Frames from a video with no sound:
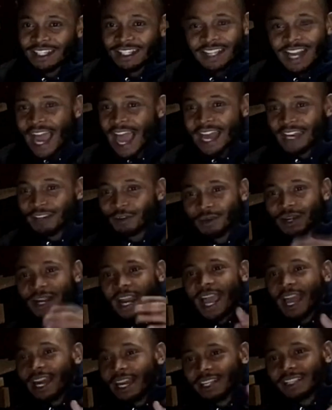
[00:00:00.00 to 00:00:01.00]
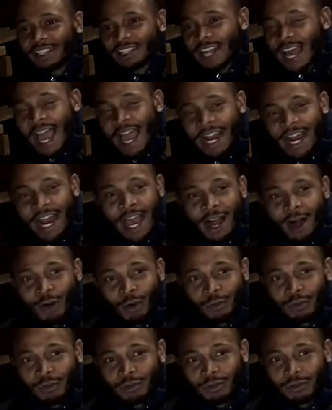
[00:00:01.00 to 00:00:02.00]
He's not doing that. He's not
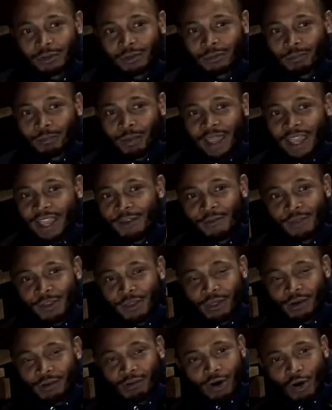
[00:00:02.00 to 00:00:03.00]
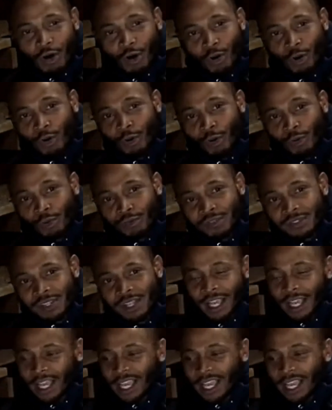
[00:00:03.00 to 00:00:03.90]
out paving the roads.